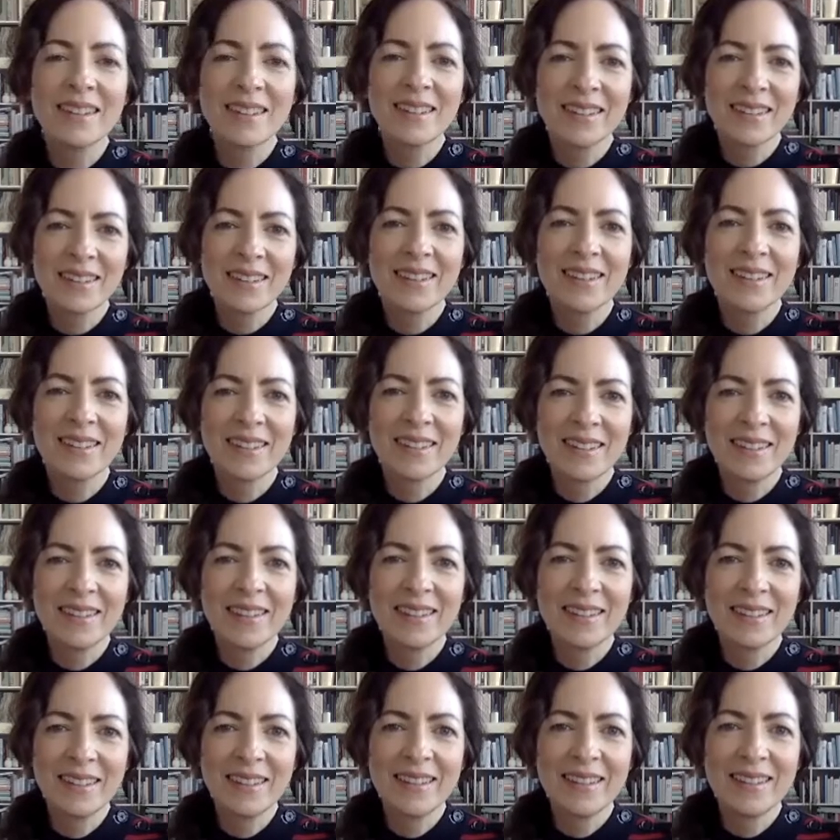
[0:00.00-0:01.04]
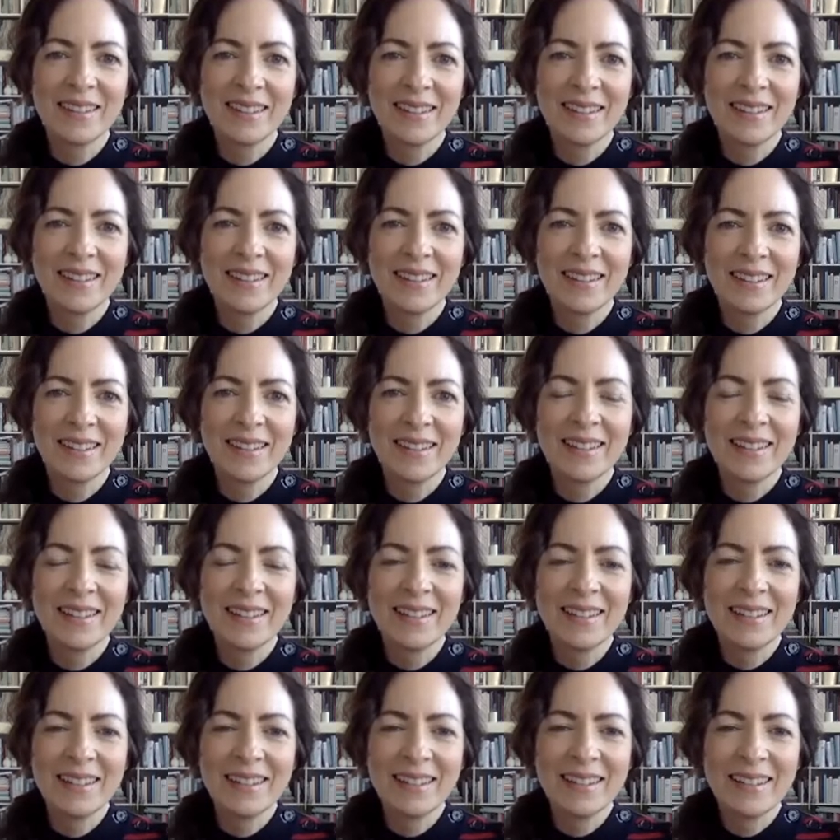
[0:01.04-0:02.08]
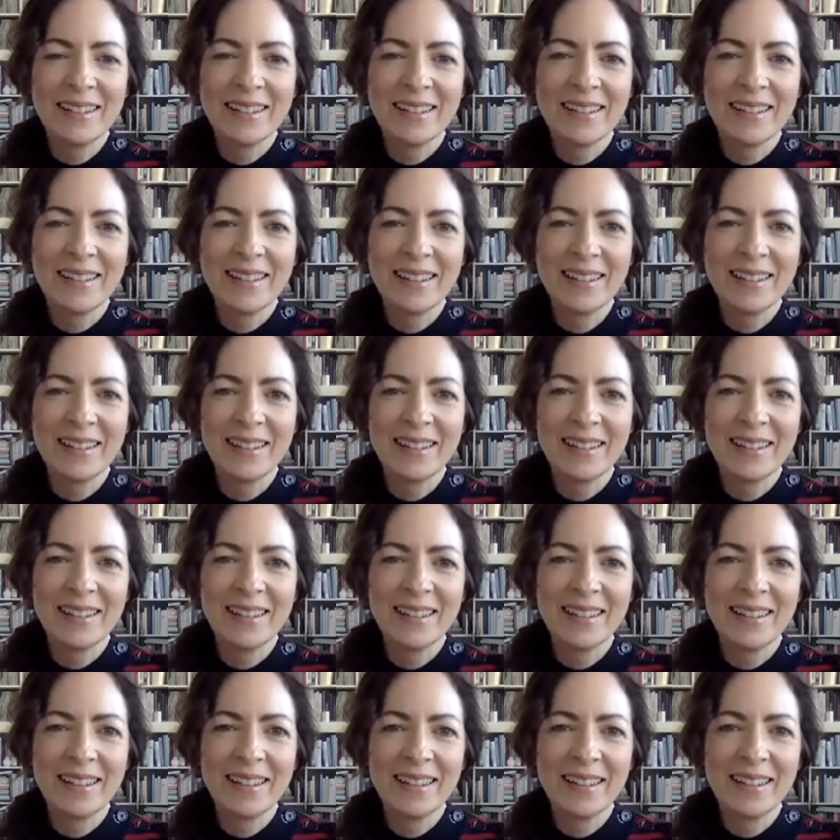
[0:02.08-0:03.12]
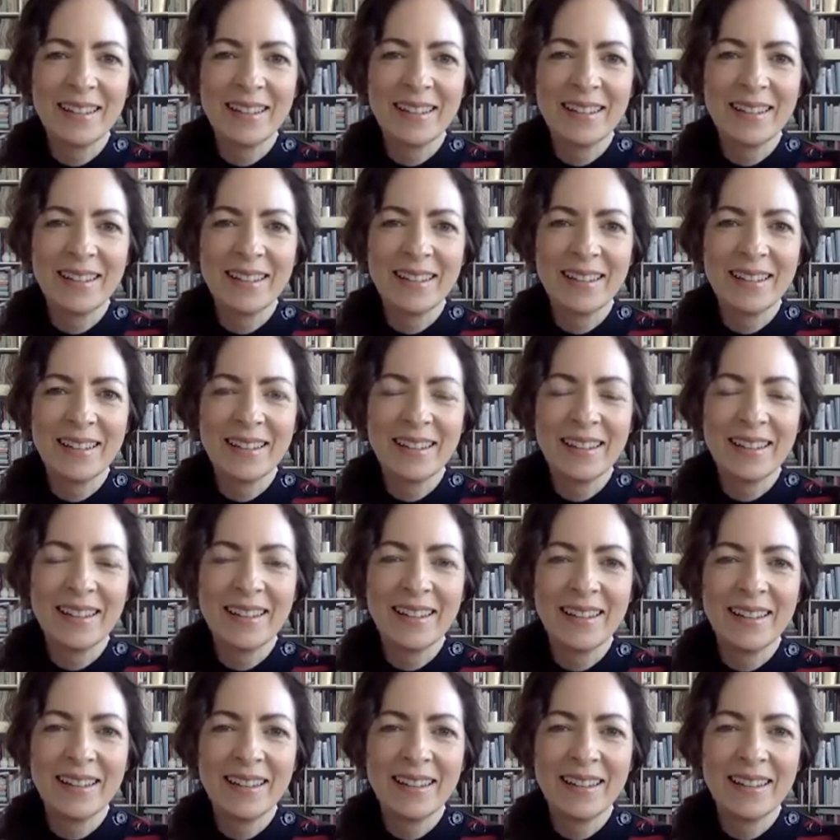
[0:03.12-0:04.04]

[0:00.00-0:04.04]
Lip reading: (not speaking)